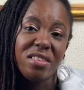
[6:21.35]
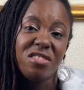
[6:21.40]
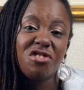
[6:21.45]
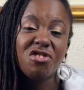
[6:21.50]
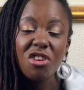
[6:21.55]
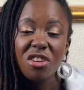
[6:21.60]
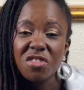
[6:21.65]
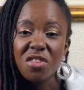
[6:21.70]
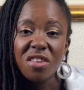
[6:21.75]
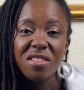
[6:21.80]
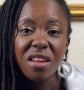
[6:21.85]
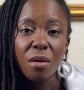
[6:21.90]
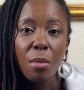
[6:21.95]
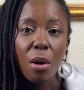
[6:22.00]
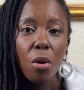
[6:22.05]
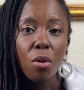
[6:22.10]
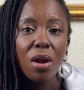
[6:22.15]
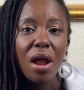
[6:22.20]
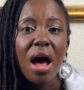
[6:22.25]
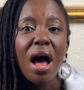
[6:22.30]
It's just your
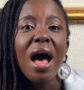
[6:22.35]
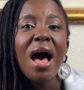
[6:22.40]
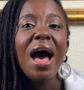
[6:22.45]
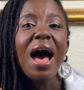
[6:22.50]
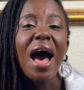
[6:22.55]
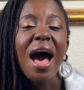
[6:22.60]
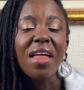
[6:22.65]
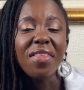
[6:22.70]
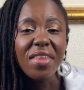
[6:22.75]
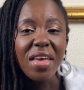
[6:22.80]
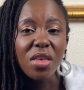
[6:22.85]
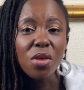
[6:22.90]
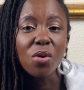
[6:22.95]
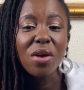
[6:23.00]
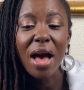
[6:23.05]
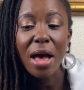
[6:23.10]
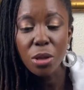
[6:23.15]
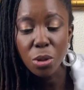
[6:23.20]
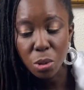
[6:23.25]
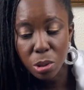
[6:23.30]
Dermaroller, and then you
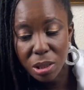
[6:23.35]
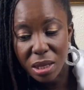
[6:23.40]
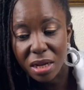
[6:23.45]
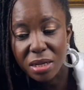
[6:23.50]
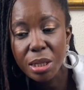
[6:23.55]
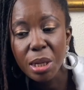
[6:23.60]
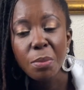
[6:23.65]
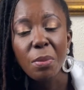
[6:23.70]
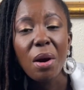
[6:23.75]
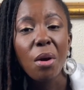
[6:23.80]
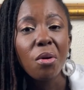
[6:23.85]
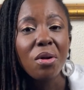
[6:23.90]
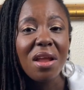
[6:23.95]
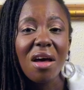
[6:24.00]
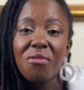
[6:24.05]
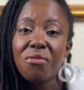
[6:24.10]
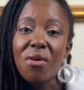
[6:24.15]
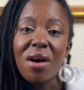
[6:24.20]
can use that Dermaroller